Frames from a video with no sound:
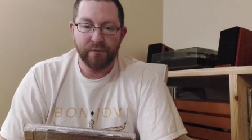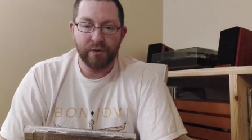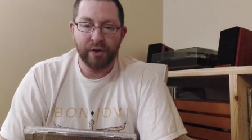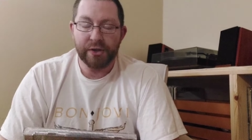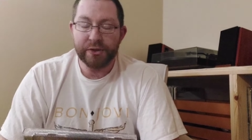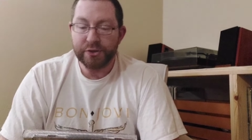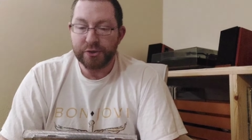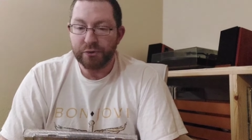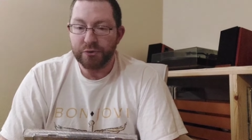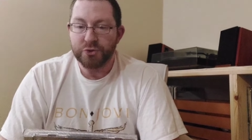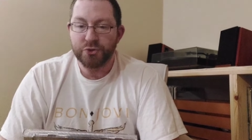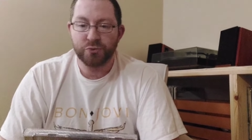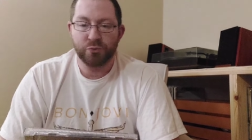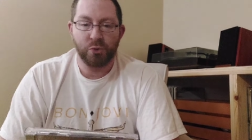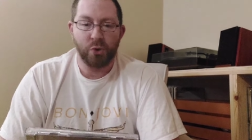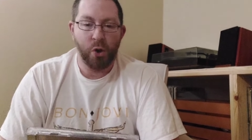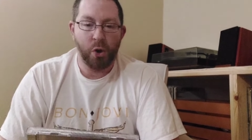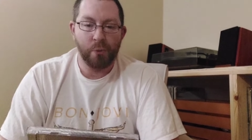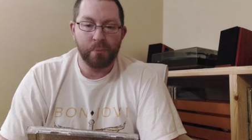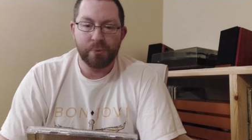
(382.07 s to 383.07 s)

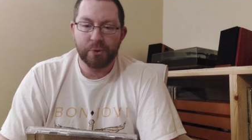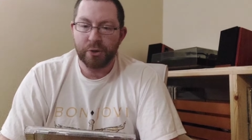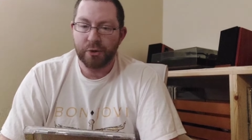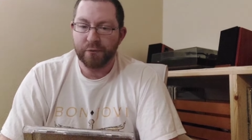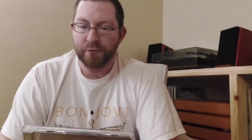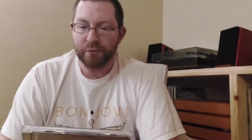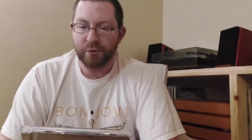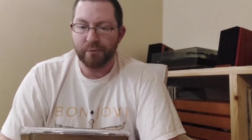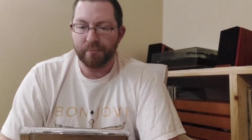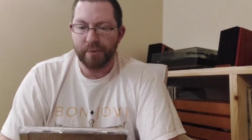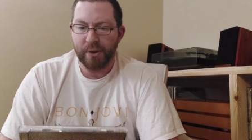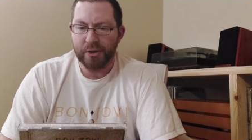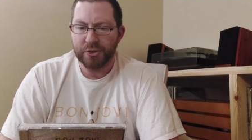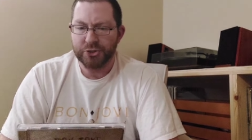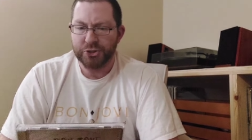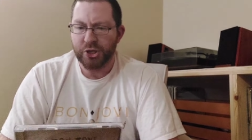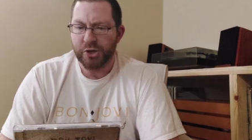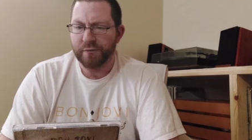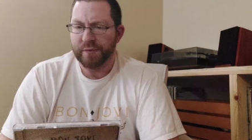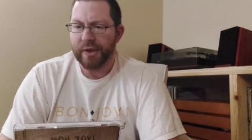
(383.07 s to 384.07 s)
unusual opener for a Bon
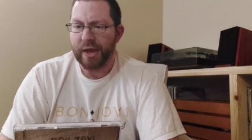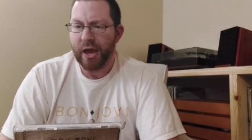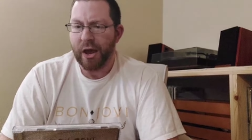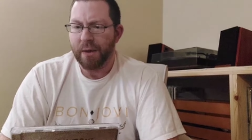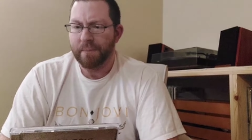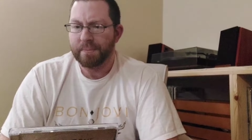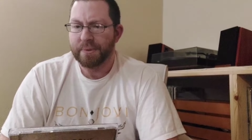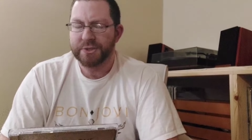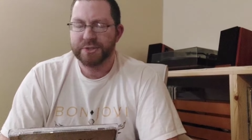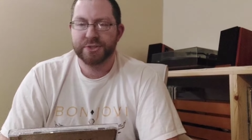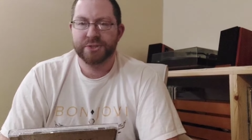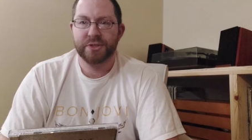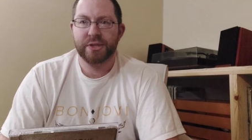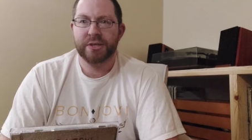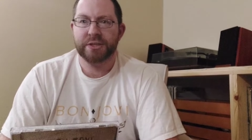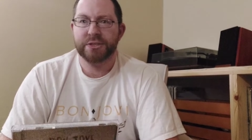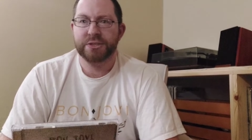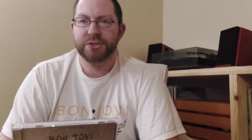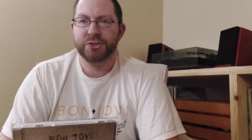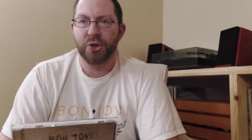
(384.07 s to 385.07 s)
Jovi album. It's
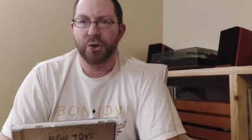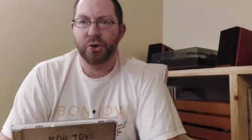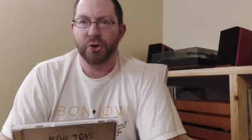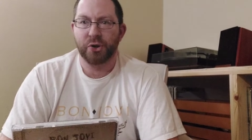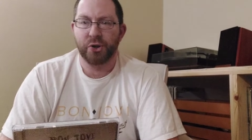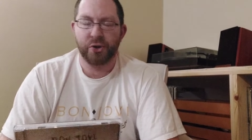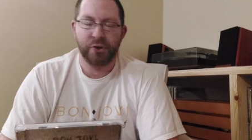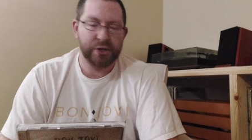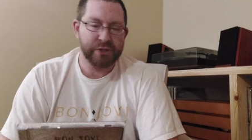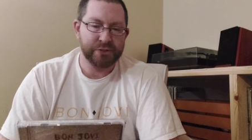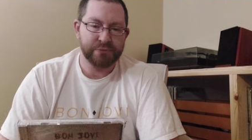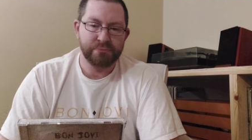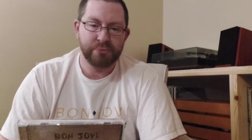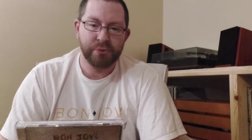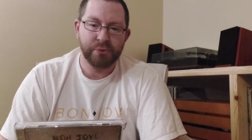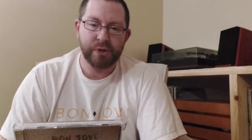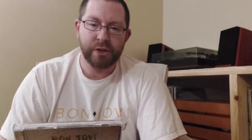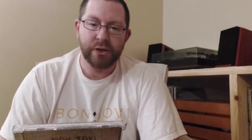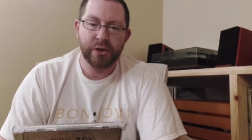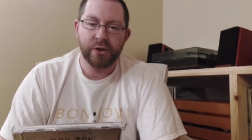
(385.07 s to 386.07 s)
it's darker, it's
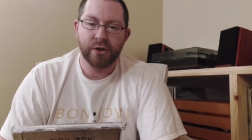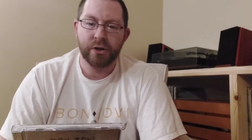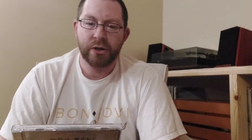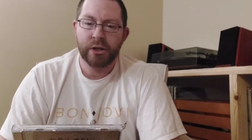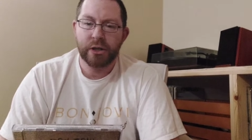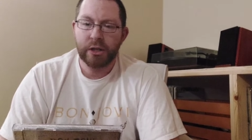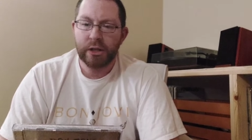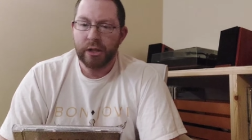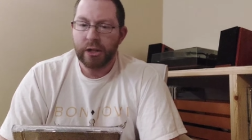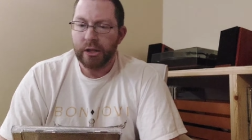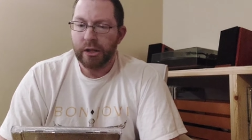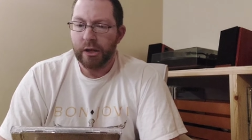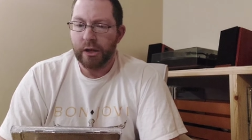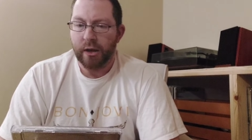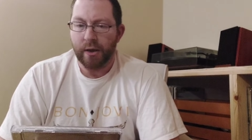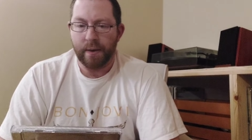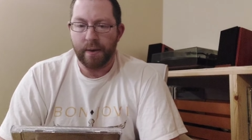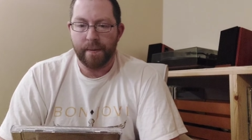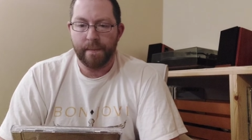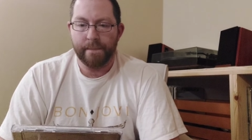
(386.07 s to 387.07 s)
moodier.
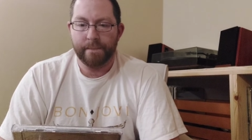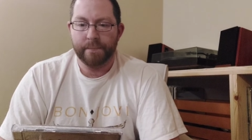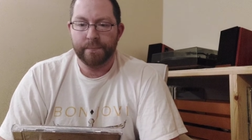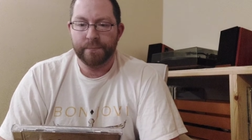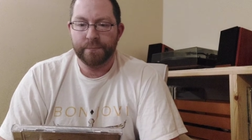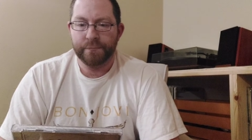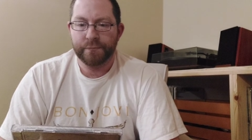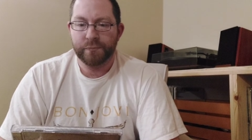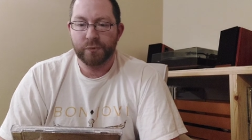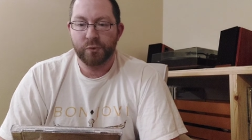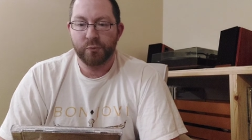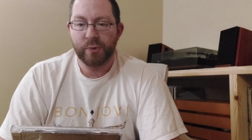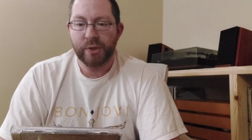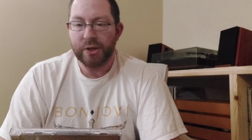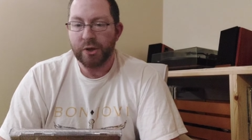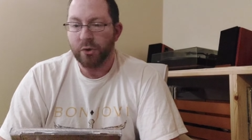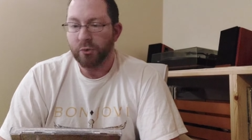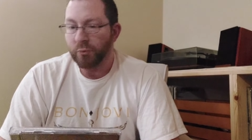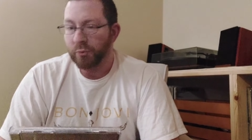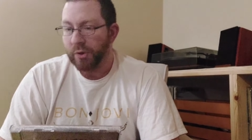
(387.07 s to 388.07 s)
Um, we
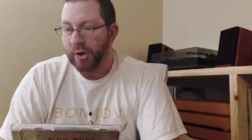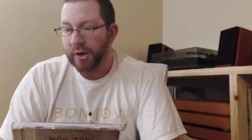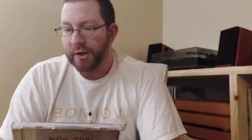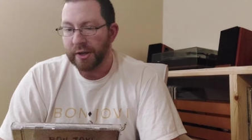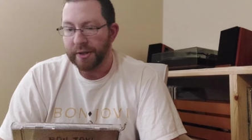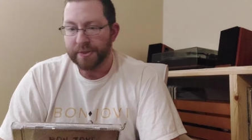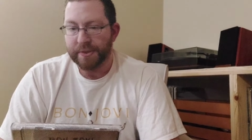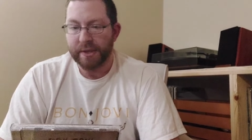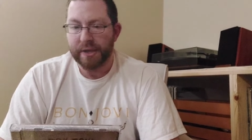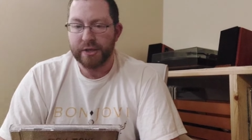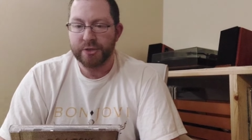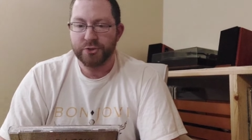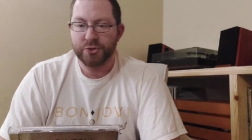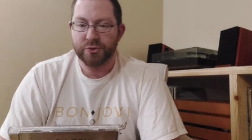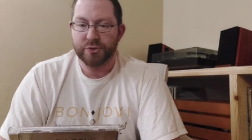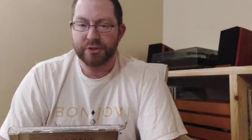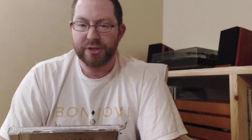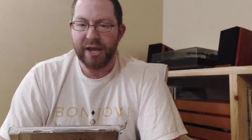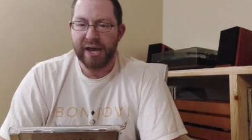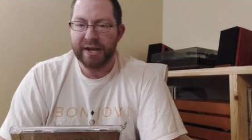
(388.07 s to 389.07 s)
Don't Run, I think, is your
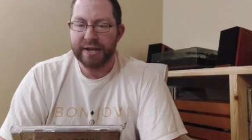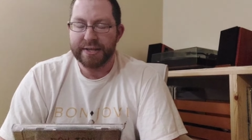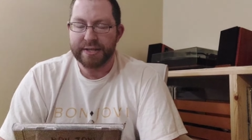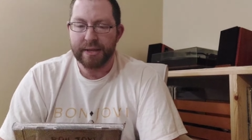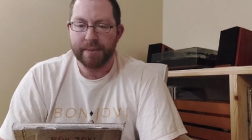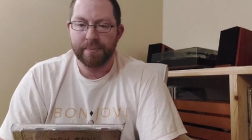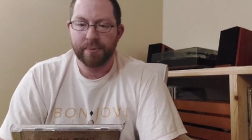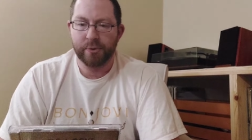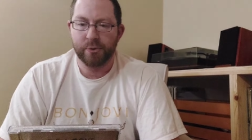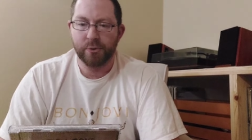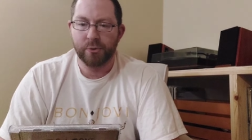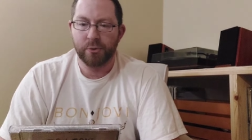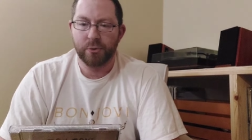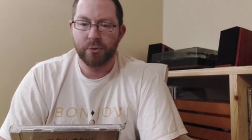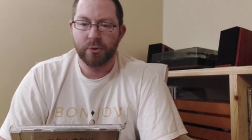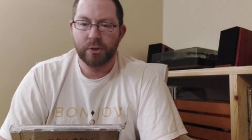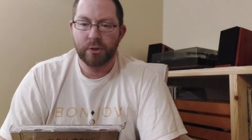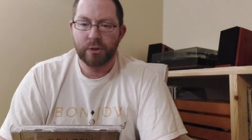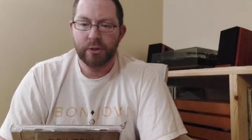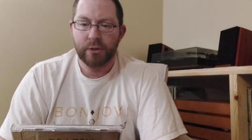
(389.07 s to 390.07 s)
kind of typical
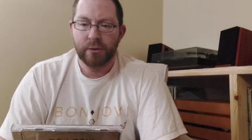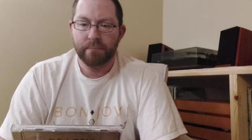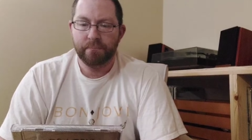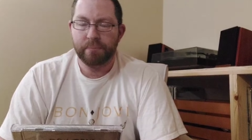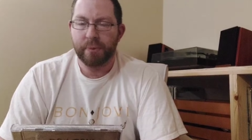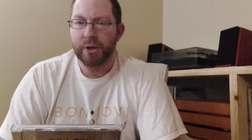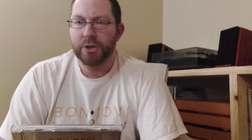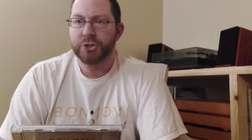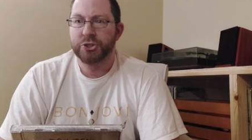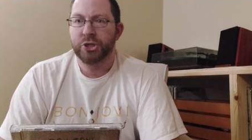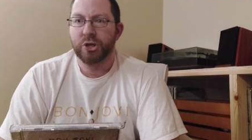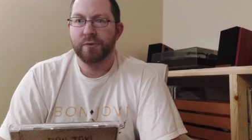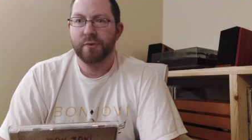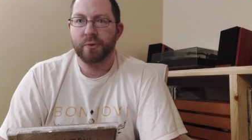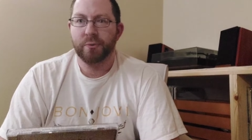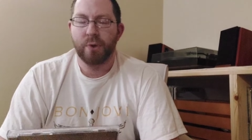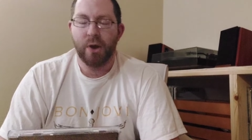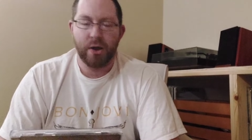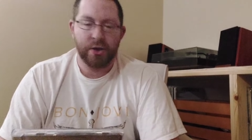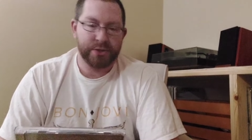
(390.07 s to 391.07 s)
Bon Jovi
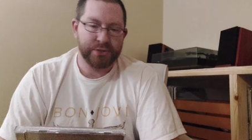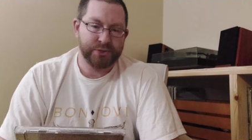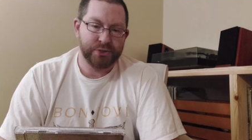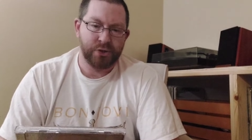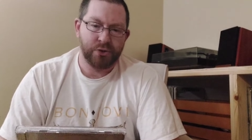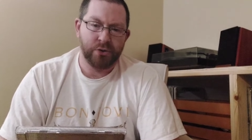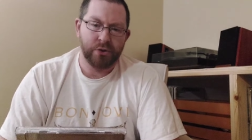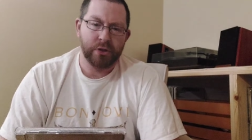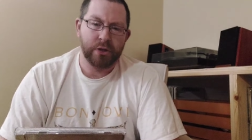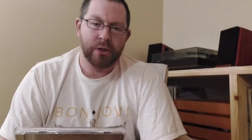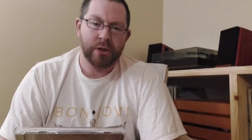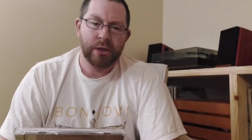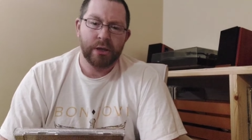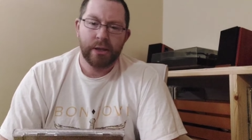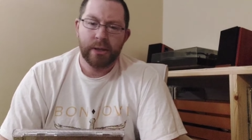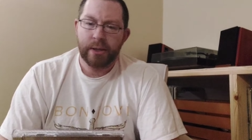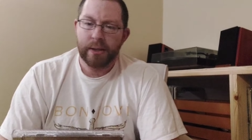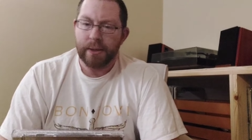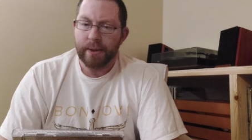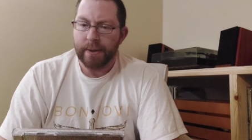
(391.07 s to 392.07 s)
rock song.
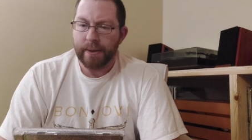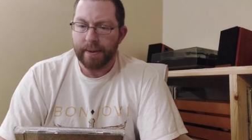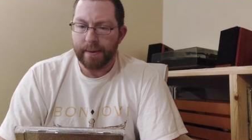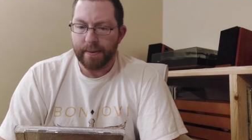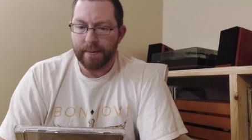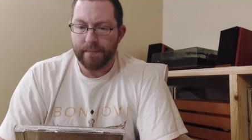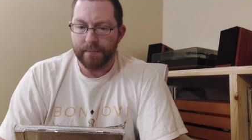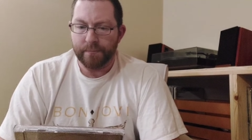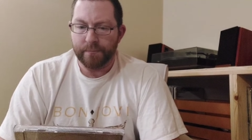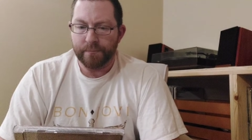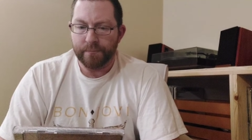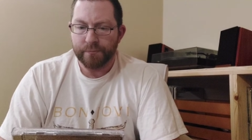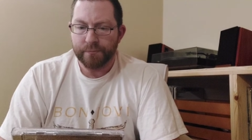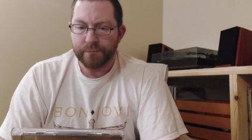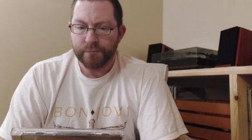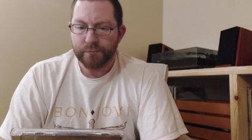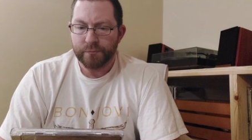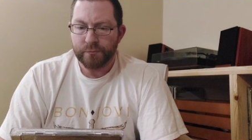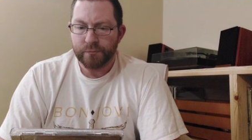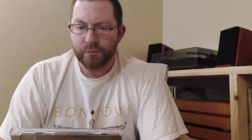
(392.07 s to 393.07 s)
Um,
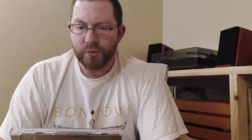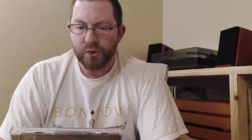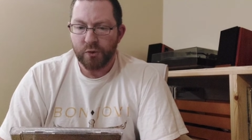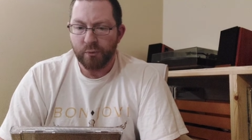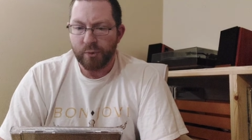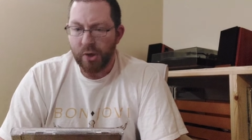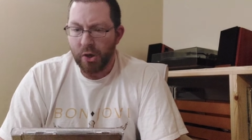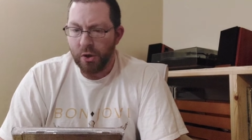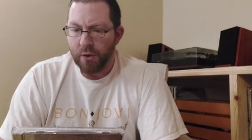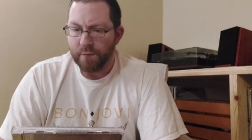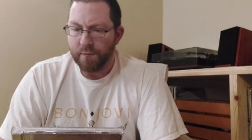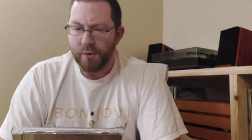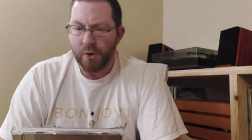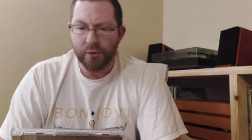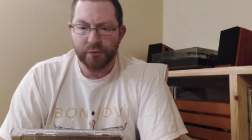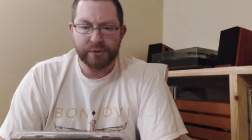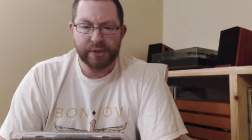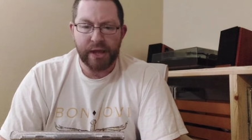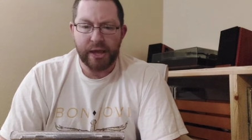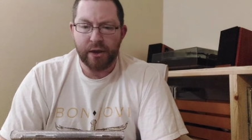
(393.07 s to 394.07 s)
we All
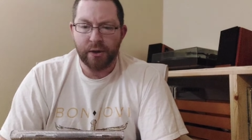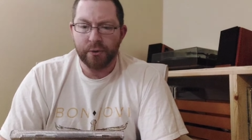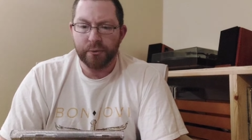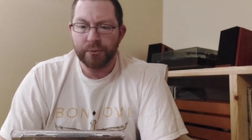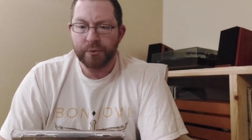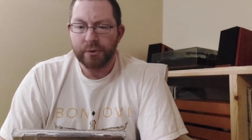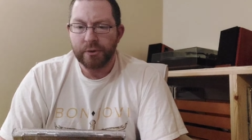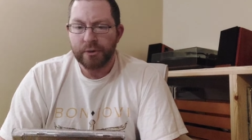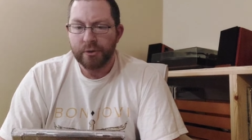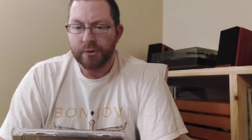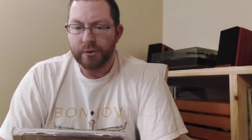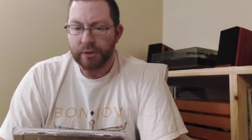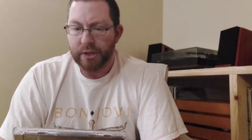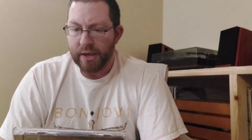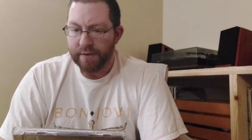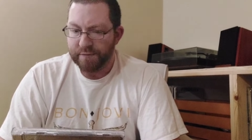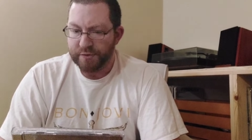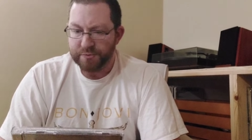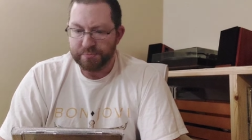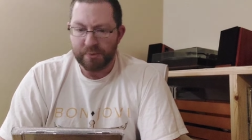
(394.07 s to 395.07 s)
Fall Down,
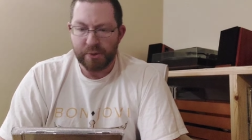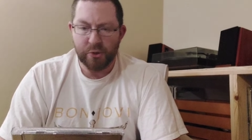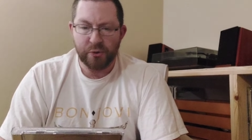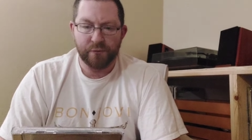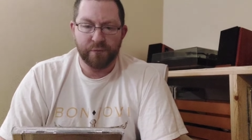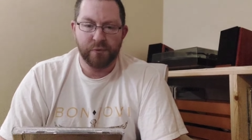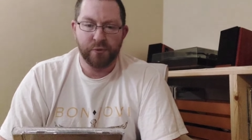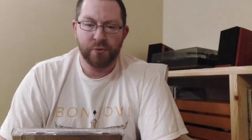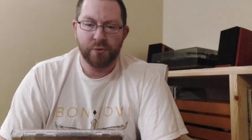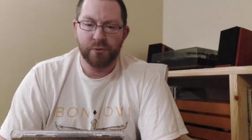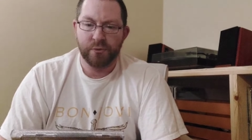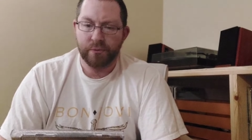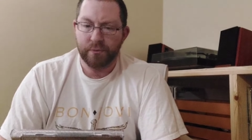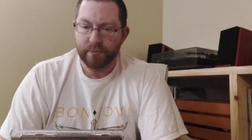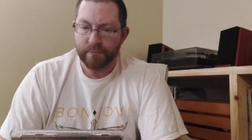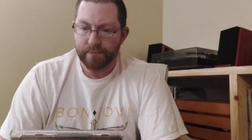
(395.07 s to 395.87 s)
Life is Beautiful,